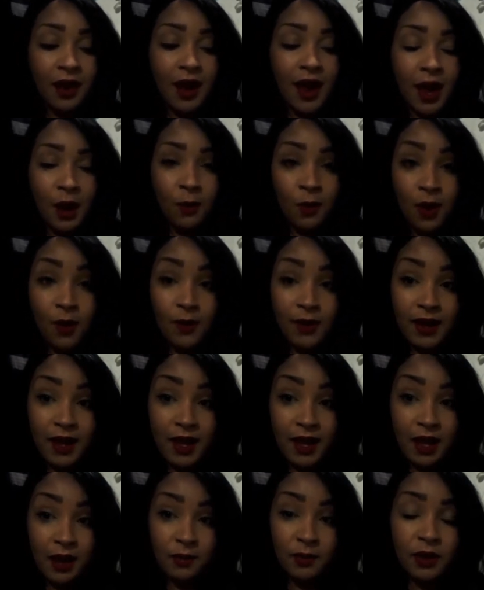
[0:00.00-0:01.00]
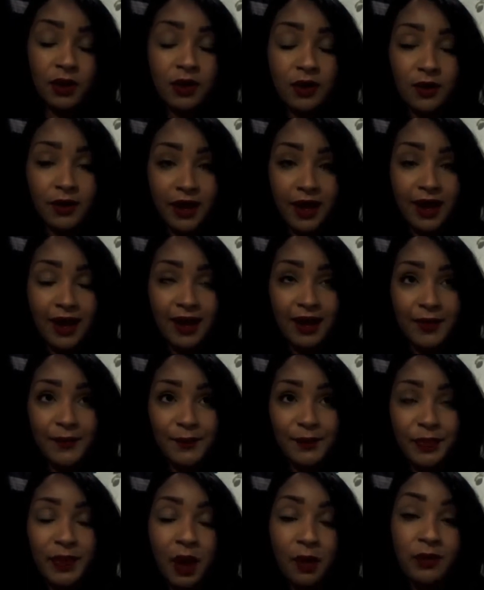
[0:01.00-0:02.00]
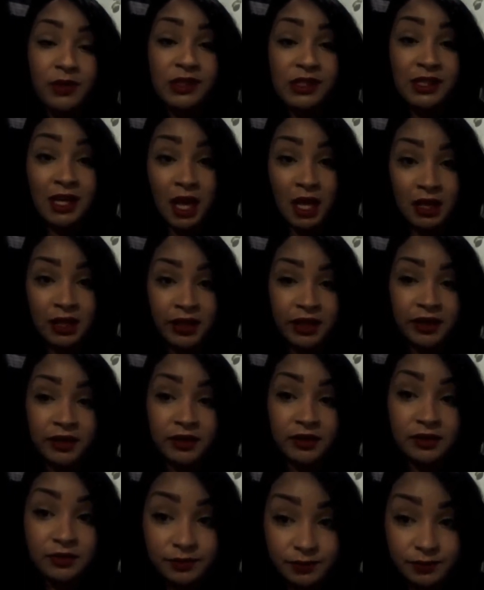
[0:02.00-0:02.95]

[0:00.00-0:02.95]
I woke up, okay, I was yelling.